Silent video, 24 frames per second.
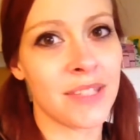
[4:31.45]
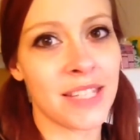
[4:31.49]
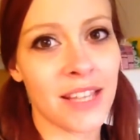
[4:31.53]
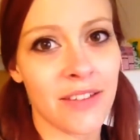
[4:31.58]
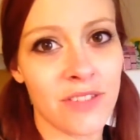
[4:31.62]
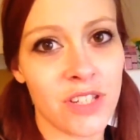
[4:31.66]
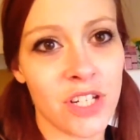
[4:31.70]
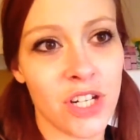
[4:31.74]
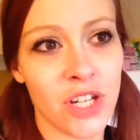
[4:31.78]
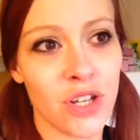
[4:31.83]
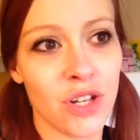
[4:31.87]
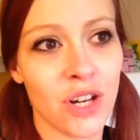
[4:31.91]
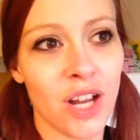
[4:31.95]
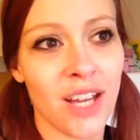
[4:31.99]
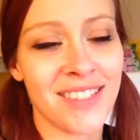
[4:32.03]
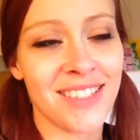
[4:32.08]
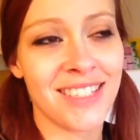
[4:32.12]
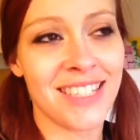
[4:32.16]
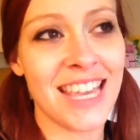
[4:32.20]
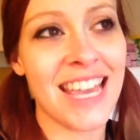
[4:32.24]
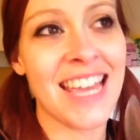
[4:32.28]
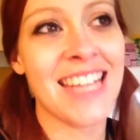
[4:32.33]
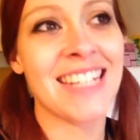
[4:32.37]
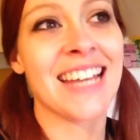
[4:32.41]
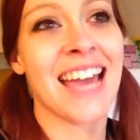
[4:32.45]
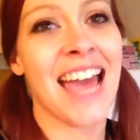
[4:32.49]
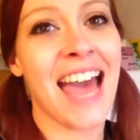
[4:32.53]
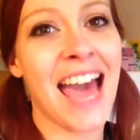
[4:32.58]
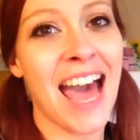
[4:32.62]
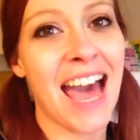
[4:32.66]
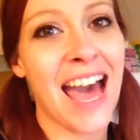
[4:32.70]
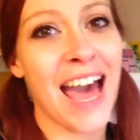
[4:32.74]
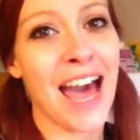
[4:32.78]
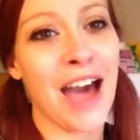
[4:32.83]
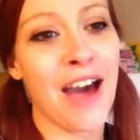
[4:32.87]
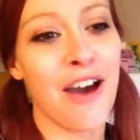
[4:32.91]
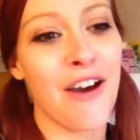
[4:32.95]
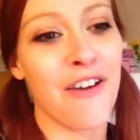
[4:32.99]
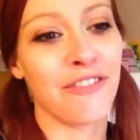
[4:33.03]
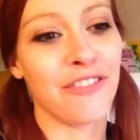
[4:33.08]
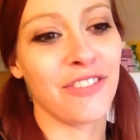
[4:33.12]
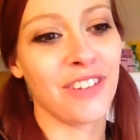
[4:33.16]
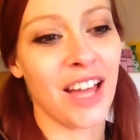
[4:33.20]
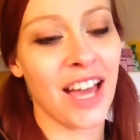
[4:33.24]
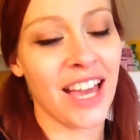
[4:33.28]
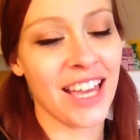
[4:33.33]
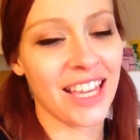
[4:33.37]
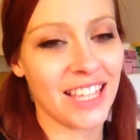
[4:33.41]
this afternoon, I did
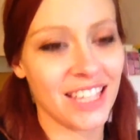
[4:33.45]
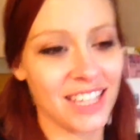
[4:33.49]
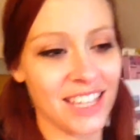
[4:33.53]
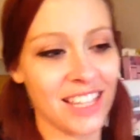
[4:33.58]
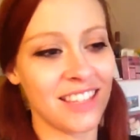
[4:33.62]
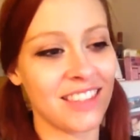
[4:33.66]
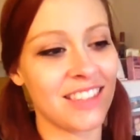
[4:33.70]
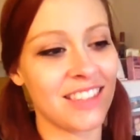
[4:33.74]
have, like,